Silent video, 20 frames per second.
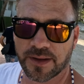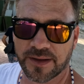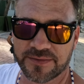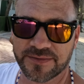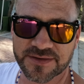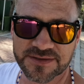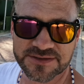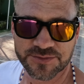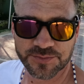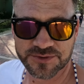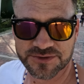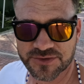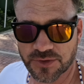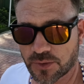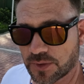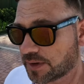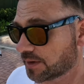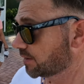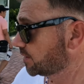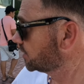And this
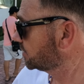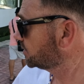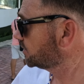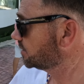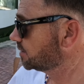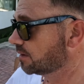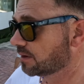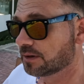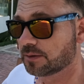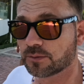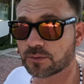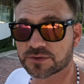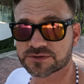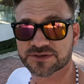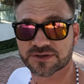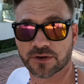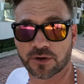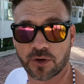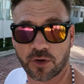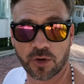resort
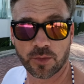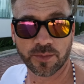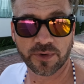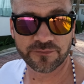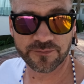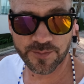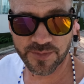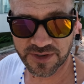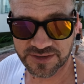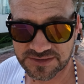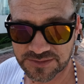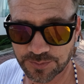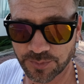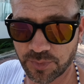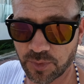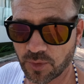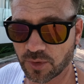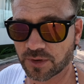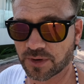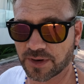was the home of Miss
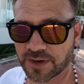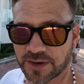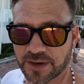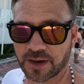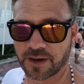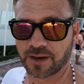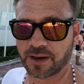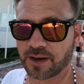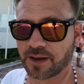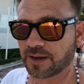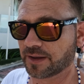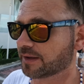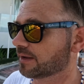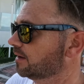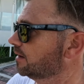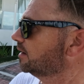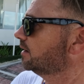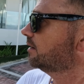Boracay,